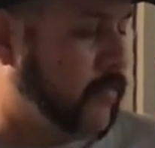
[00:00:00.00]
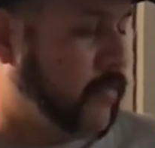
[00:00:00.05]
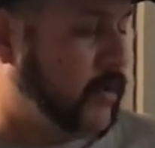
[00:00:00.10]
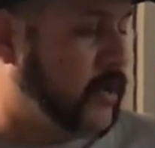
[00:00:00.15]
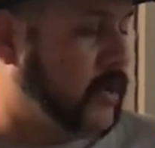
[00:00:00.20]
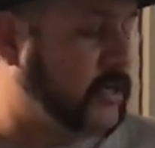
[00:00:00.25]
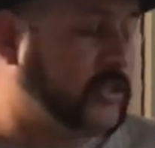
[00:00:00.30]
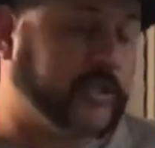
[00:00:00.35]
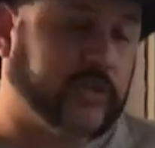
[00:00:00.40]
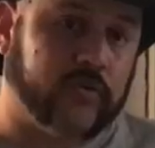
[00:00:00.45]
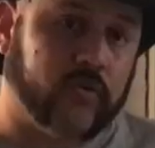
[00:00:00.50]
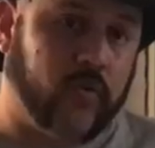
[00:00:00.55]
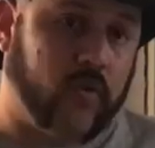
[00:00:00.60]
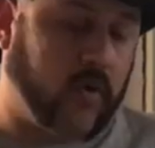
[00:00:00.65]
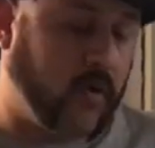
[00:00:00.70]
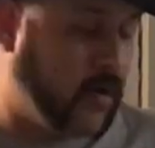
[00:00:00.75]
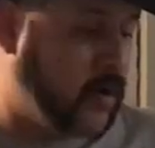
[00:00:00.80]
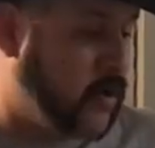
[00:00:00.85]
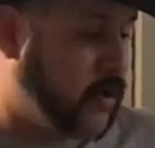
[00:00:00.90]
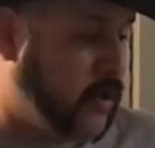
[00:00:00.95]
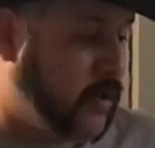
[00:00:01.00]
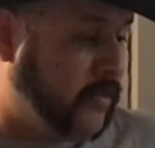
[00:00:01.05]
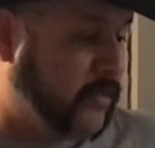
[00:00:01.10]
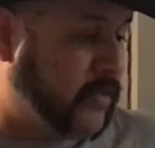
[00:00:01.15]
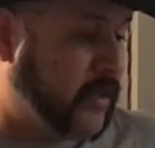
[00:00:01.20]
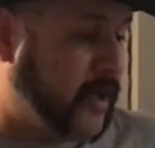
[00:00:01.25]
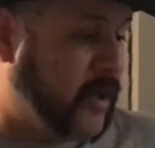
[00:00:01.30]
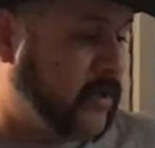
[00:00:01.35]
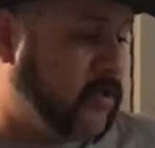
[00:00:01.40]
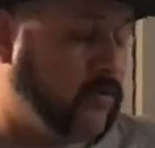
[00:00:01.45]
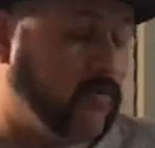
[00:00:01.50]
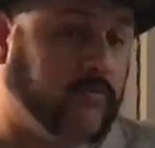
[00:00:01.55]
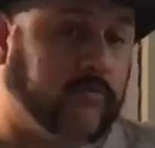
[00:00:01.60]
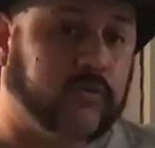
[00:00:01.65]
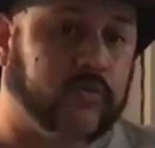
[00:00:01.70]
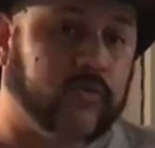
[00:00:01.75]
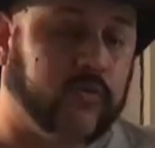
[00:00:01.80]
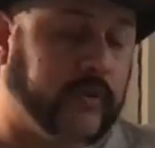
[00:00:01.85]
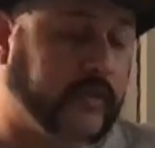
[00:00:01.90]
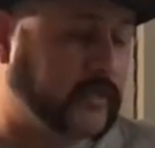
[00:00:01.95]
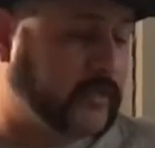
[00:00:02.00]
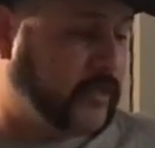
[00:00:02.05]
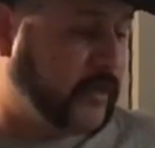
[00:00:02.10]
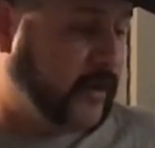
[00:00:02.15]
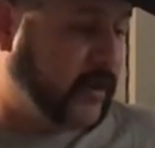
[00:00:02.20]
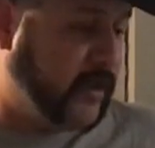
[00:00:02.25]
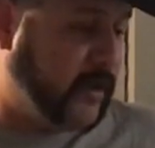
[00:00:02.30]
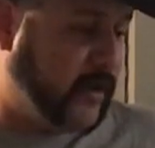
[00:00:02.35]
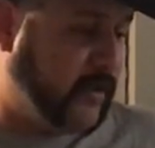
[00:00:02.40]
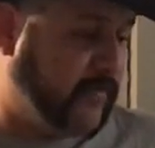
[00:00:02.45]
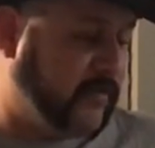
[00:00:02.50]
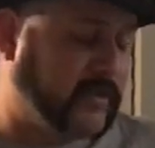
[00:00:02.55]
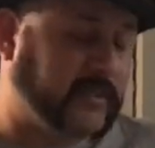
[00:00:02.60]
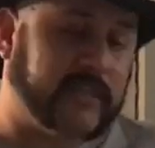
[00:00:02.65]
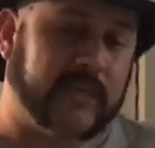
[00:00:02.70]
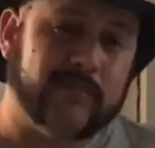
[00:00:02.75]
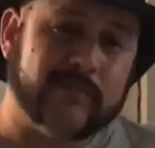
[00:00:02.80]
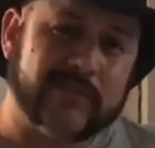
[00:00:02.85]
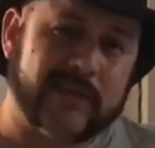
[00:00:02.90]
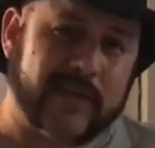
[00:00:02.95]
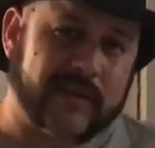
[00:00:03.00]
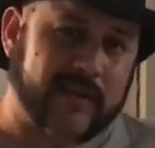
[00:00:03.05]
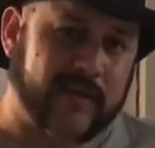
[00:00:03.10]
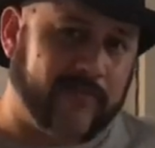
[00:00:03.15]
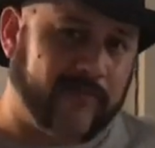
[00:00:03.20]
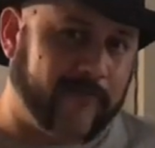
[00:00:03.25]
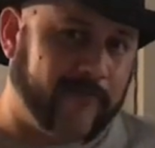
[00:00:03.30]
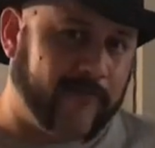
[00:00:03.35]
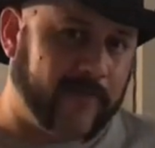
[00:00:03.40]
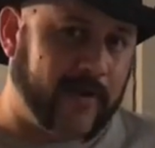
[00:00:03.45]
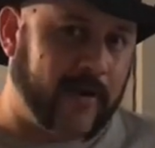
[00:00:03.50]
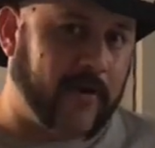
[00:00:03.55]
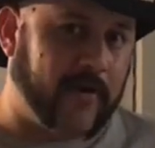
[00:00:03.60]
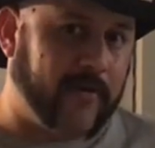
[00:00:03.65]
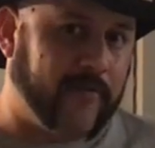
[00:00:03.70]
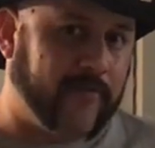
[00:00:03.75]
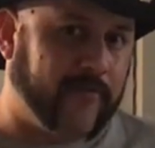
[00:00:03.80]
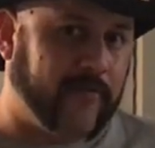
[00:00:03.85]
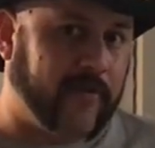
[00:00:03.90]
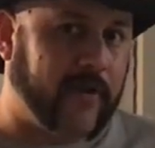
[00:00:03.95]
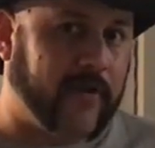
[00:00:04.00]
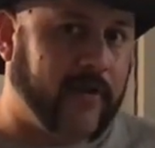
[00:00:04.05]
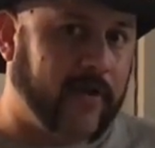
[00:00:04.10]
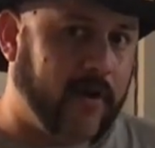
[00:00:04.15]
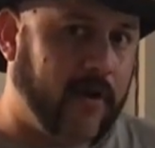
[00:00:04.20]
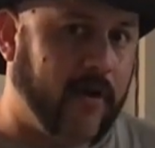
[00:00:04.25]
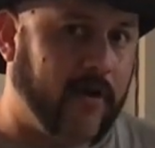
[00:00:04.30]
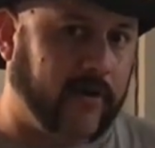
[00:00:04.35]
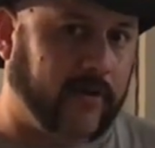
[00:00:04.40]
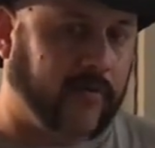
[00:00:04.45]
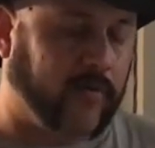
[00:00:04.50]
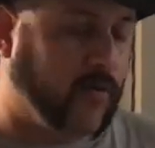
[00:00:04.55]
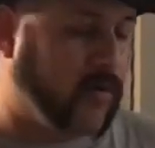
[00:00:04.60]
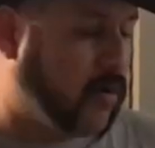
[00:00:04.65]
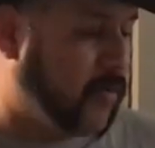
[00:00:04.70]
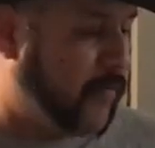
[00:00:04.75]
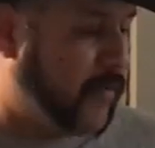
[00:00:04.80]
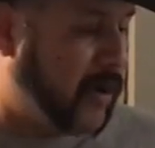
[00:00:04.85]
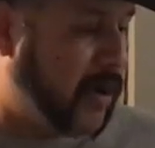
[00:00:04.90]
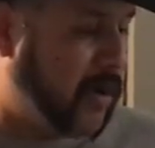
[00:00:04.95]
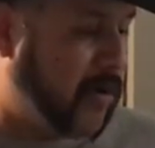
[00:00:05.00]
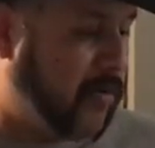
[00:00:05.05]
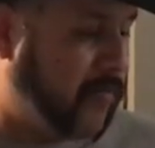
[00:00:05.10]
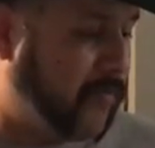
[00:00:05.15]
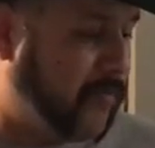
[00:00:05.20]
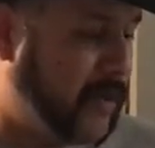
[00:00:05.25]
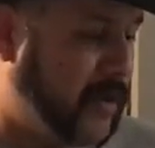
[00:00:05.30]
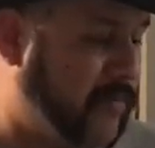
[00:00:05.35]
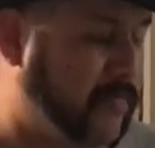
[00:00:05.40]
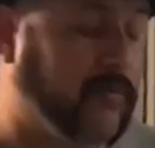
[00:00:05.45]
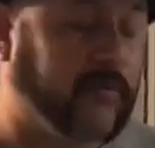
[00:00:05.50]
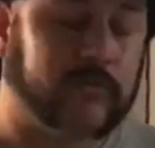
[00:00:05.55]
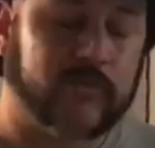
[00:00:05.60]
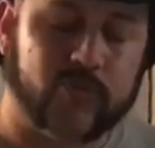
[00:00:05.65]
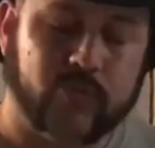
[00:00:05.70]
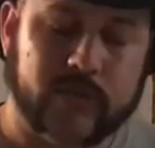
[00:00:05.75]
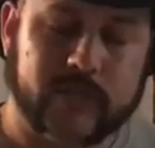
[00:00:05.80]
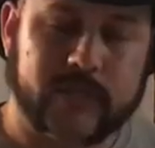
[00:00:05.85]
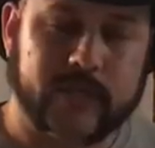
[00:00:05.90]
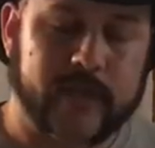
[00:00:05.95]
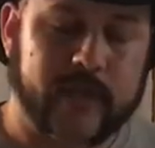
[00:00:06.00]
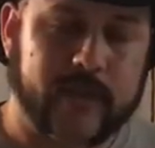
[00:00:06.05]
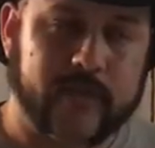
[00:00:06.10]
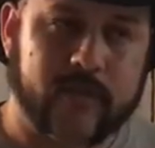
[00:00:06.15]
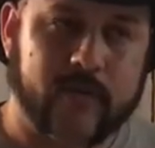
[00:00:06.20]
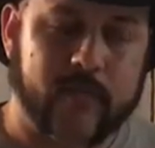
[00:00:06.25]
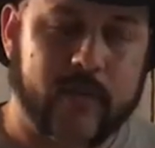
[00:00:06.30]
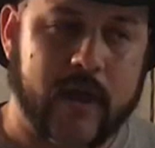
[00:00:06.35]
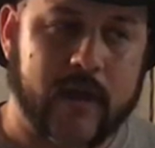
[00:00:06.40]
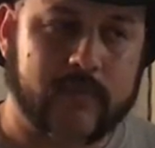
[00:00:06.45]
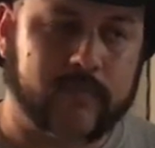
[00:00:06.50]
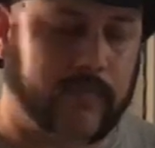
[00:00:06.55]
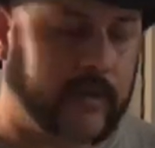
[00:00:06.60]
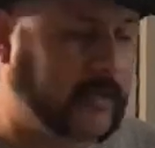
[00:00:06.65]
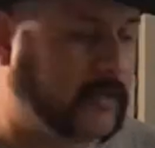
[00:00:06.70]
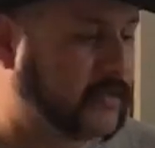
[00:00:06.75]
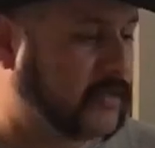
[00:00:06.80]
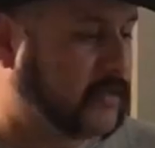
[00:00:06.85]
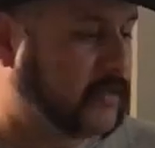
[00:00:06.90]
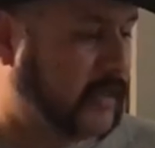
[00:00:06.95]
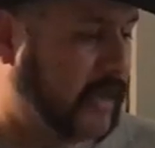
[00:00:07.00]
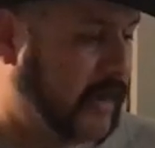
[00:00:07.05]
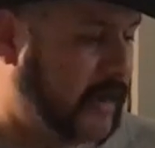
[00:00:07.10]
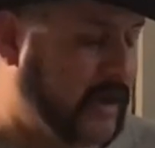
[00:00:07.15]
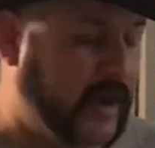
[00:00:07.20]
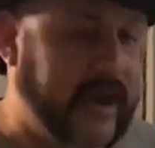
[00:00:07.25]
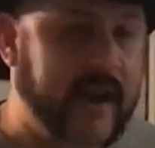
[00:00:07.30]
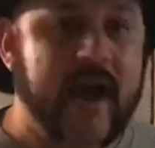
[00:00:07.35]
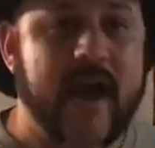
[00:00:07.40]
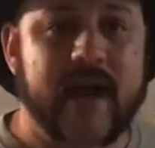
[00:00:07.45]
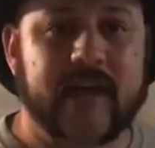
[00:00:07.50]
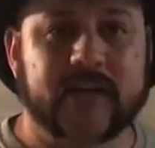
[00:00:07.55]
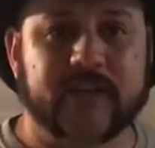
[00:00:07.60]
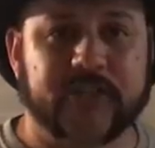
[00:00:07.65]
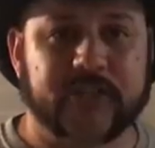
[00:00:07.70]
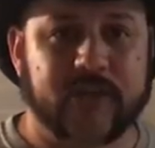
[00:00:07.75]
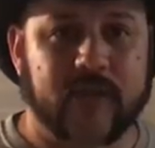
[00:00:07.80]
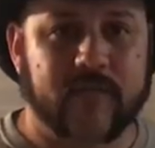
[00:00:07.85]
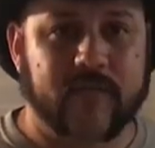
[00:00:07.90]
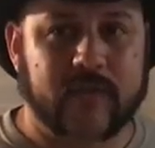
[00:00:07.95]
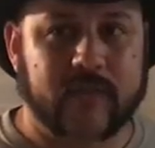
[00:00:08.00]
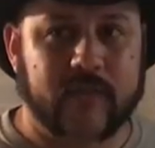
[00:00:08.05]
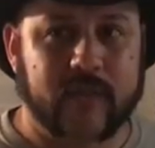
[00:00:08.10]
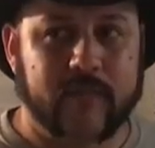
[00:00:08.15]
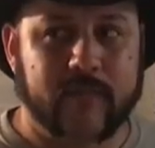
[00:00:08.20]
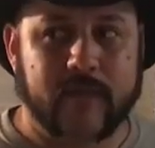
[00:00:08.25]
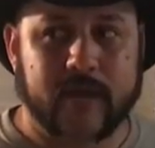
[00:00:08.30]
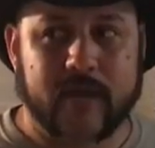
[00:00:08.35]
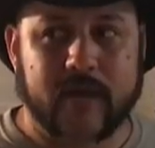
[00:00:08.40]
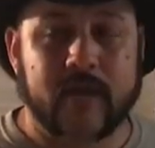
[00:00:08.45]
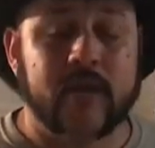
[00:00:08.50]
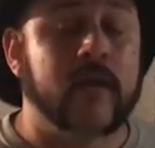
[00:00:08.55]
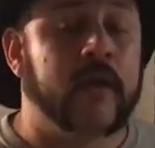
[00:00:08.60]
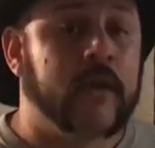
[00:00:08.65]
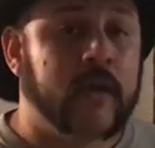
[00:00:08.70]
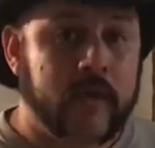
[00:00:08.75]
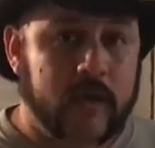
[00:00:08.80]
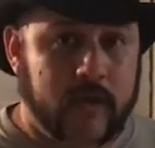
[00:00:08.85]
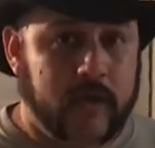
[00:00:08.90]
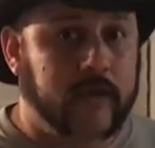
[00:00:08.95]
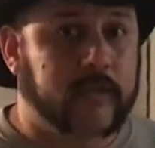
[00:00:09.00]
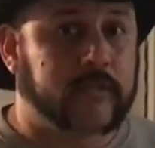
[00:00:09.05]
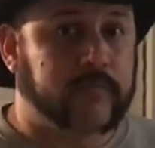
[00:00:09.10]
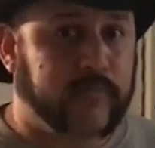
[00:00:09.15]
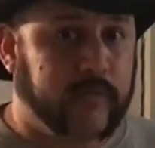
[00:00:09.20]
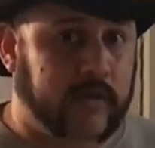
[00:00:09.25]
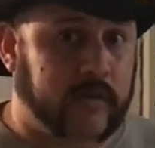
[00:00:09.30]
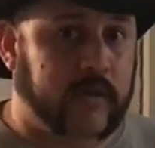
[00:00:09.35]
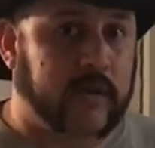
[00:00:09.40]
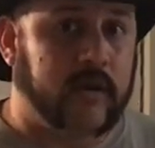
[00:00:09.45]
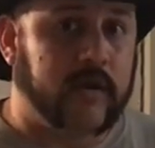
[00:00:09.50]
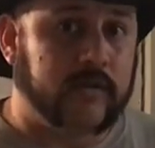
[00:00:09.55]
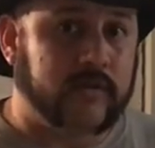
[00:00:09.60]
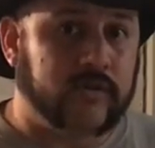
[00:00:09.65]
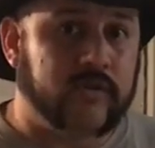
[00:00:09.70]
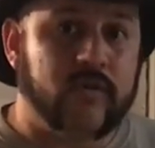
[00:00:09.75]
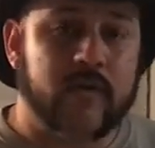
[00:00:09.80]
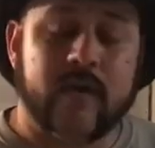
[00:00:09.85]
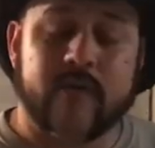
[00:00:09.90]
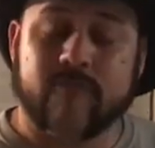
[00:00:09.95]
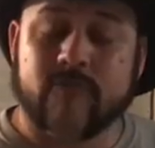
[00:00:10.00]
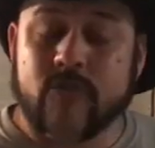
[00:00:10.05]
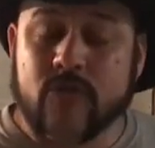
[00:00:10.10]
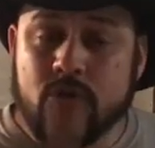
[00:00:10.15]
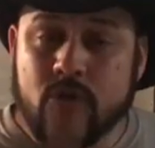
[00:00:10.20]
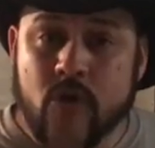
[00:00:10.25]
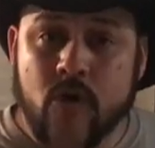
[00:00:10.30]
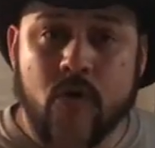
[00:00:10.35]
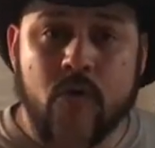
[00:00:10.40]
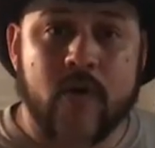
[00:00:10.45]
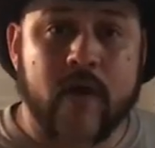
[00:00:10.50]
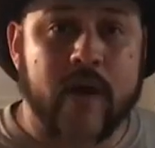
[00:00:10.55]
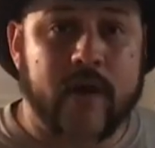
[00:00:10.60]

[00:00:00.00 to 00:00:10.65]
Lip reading: Be sure that you twist it in. If it seems like I'm very, very hardcore about people twisting in their mouthpieces and not shoving them in, it's because you have no